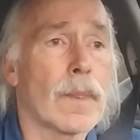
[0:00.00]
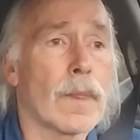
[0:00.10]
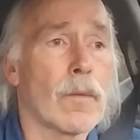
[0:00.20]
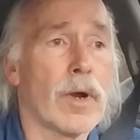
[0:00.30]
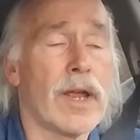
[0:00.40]

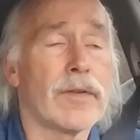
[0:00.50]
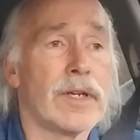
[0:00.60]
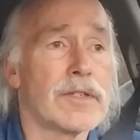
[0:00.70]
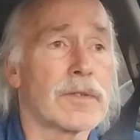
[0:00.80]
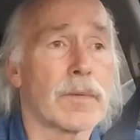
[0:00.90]
we're having
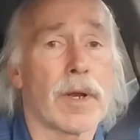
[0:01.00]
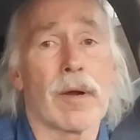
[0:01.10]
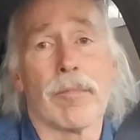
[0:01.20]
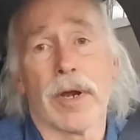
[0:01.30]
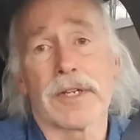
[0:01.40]
issues with our
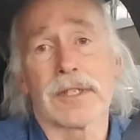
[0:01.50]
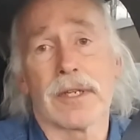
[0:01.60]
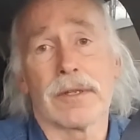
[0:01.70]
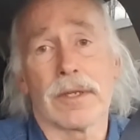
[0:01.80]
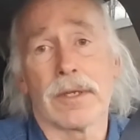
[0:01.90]
brakes
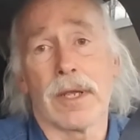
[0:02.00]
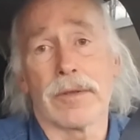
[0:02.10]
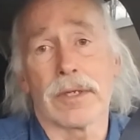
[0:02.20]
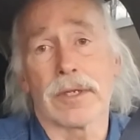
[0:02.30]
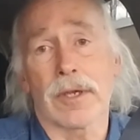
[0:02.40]
in
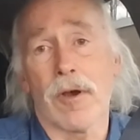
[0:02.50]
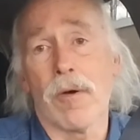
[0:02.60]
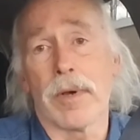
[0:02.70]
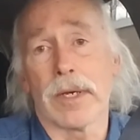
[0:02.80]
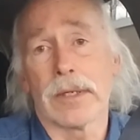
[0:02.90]
the
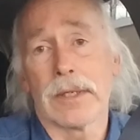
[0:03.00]
Tacoma.